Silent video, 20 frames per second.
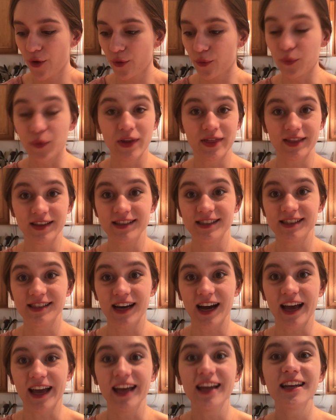with this
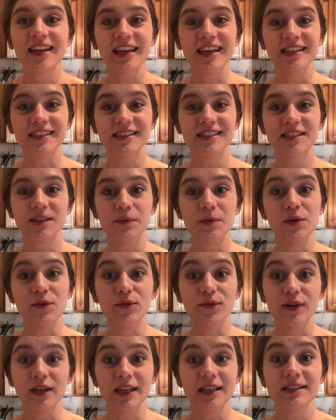diet is to be
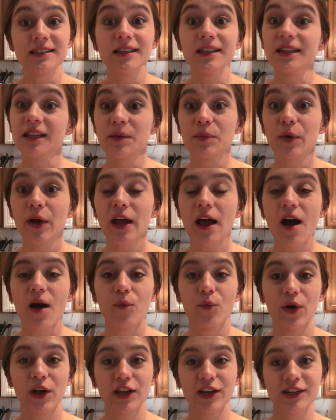really deliberate on
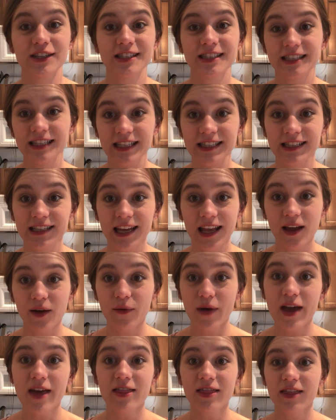what you're seasoning
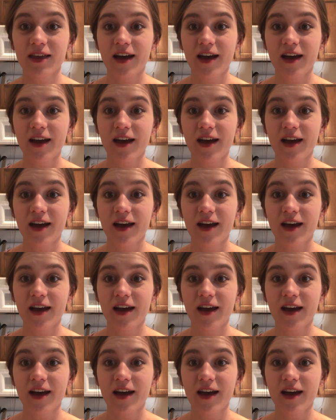with.